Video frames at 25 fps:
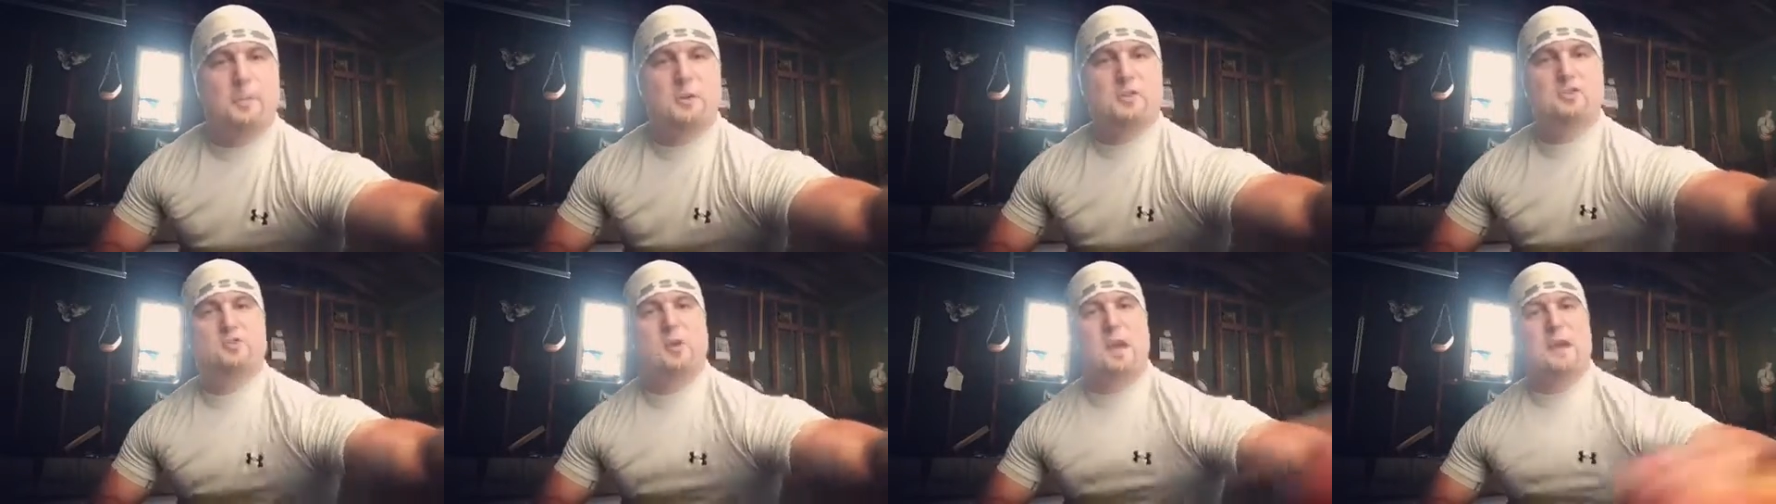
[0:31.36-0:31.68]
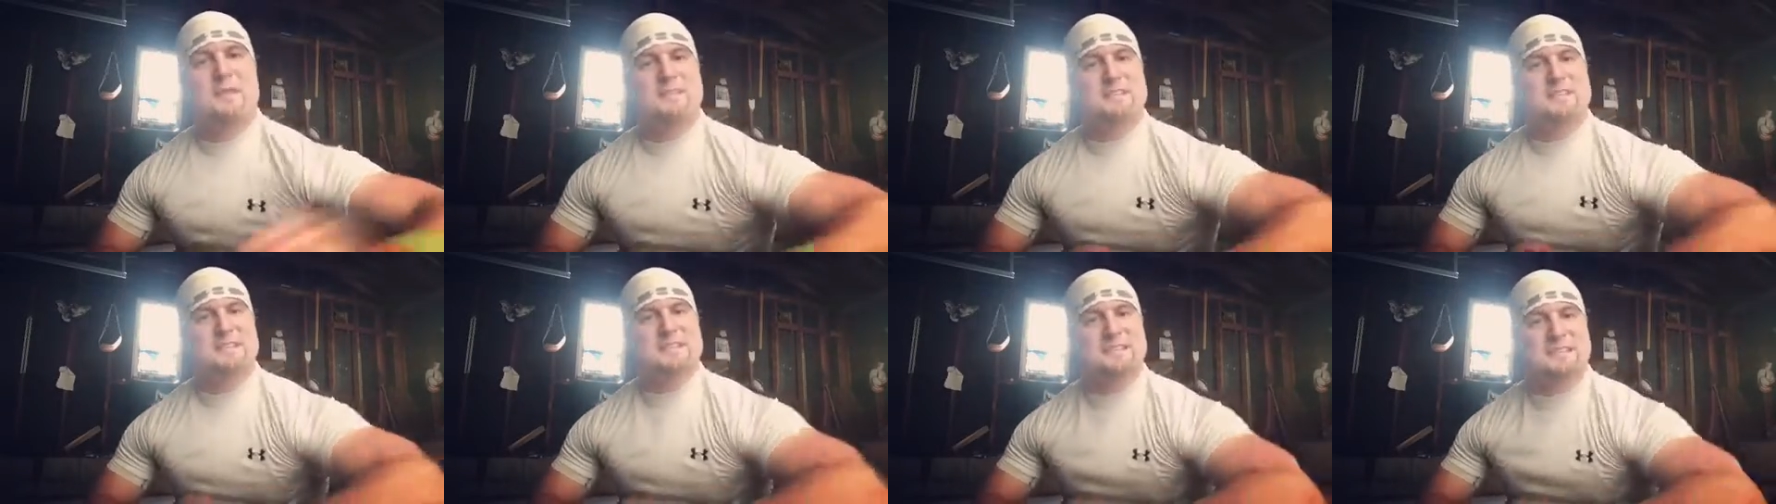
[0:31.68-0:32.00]
but you
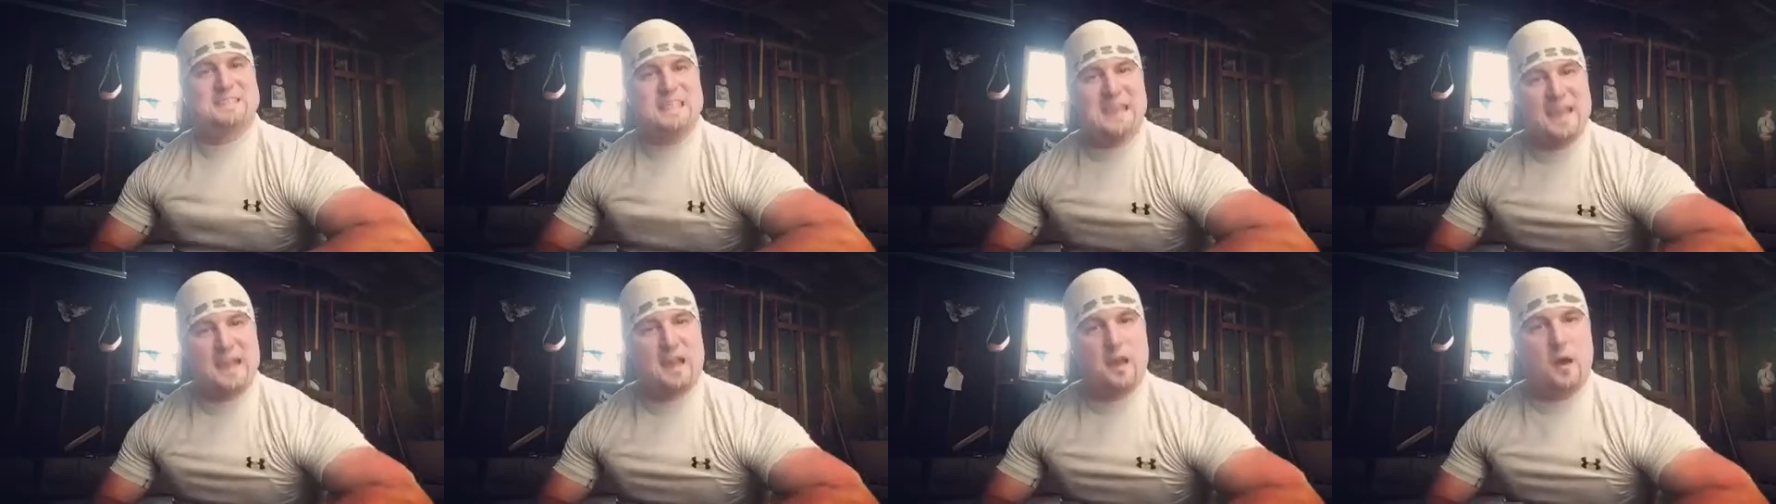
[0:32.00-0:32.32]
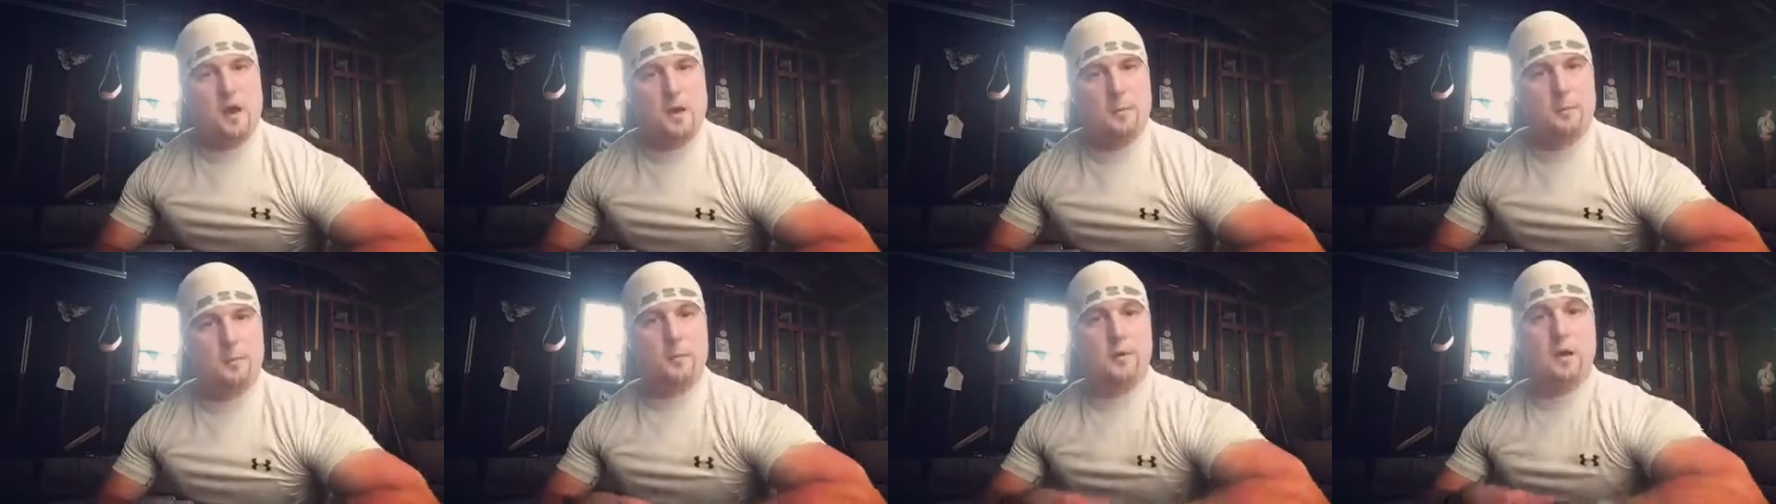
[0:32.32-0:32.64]
have to stay
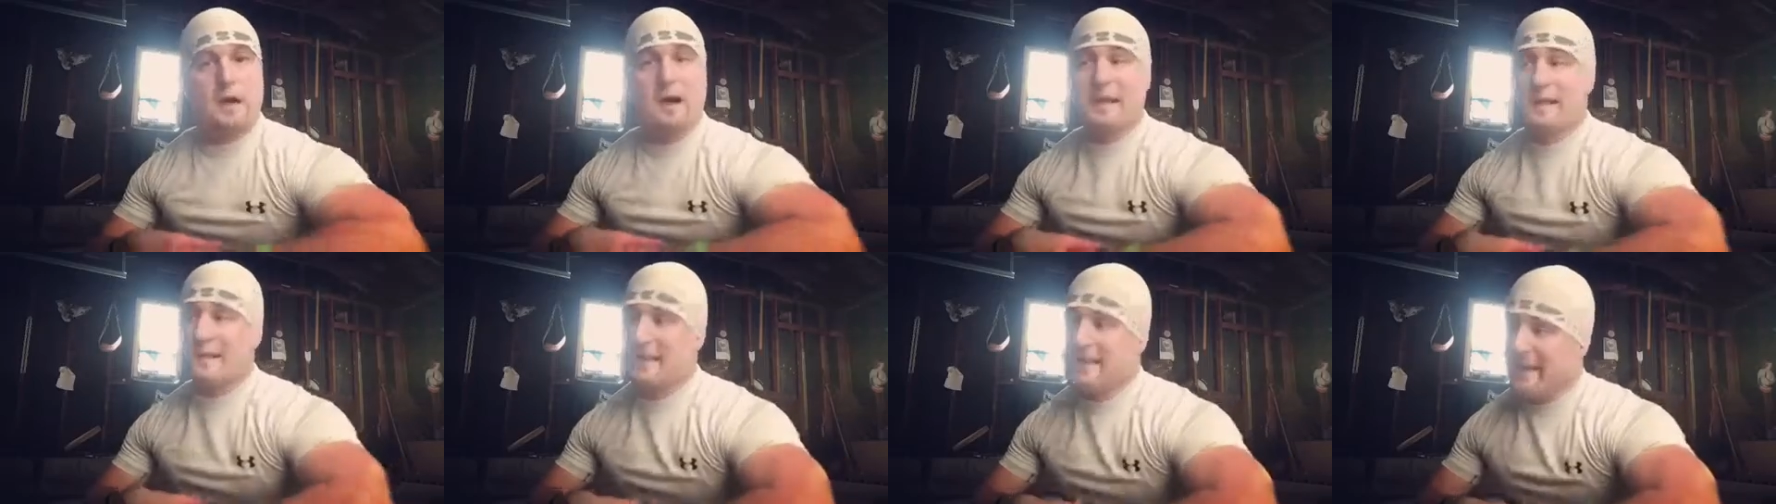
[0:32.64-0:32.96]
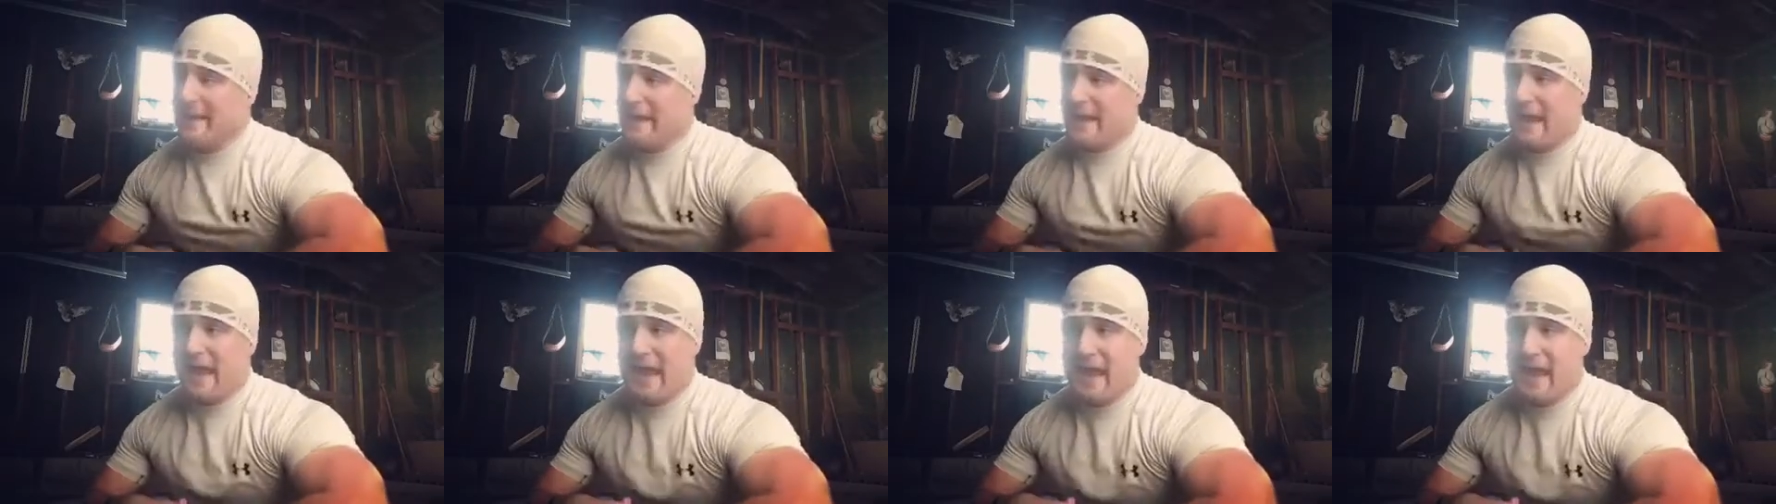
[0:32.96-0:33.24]
humble. I can,